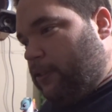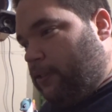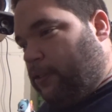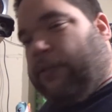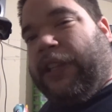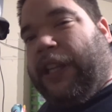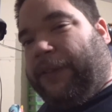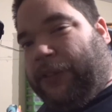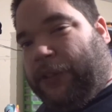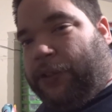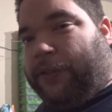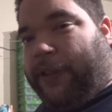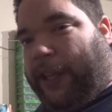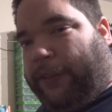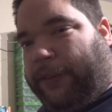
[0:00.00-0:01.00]
Don't have to
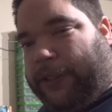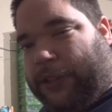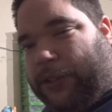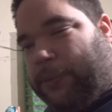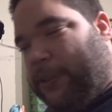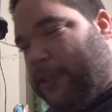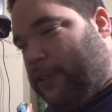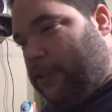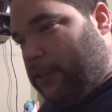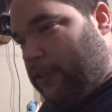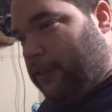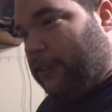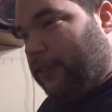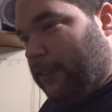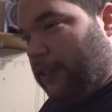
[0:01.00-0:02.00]
do that on this one.
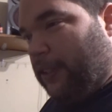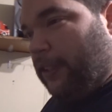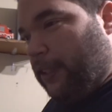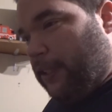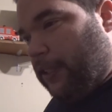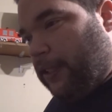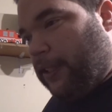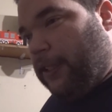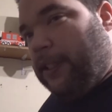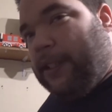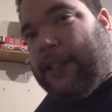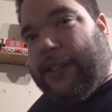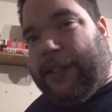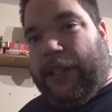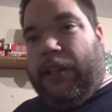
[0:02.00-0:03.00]

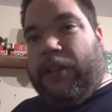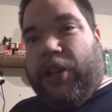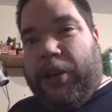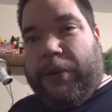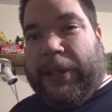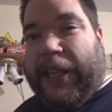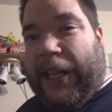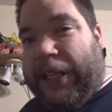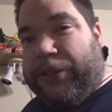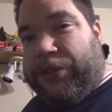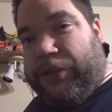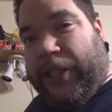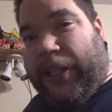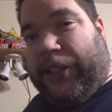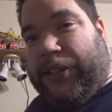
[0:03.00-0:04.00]
Then I'll go and get
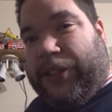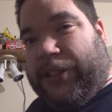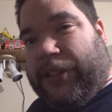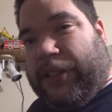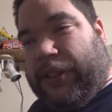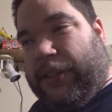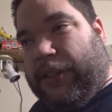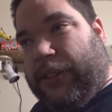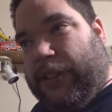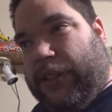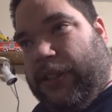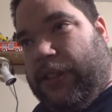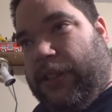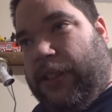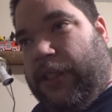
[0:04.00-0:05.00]
dressed.
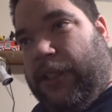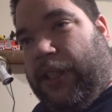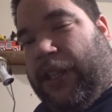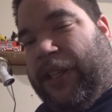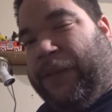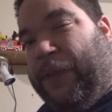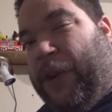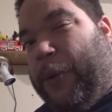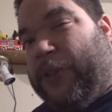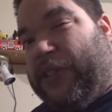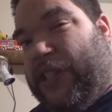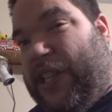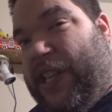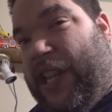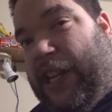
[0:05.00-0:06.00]
And if I
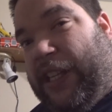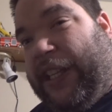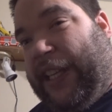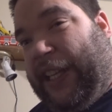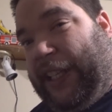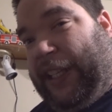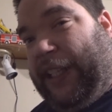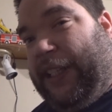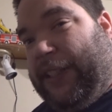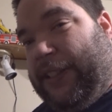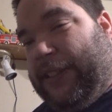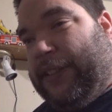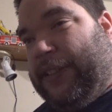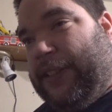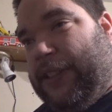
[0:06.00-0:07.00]
was lucky,
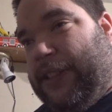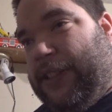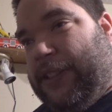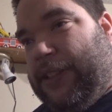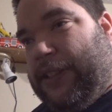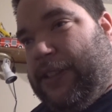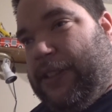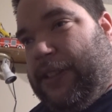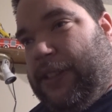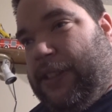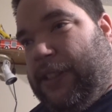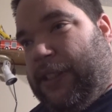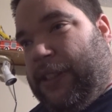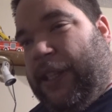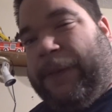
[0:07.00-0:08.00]

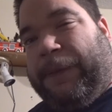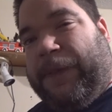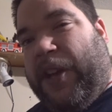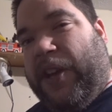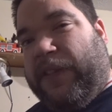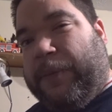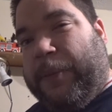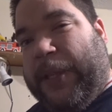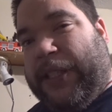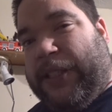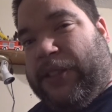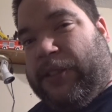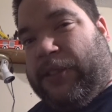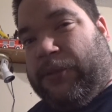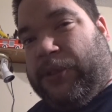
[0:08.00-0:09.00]
in that 5
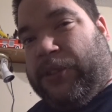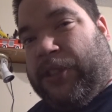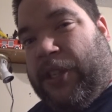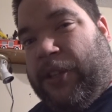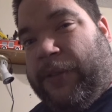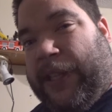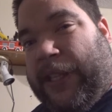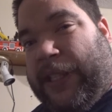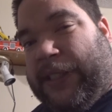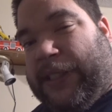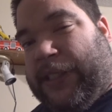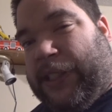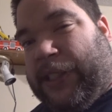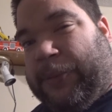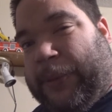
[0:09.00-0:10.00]
minutes or so that it
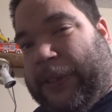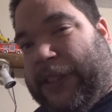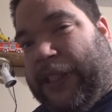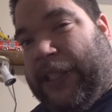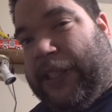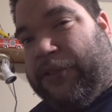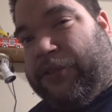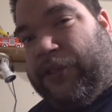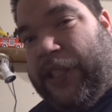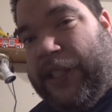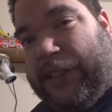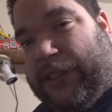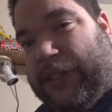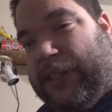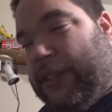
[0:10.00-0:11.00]
takes me to get
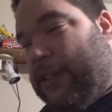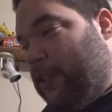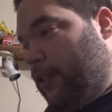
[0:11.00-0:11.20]
dressed,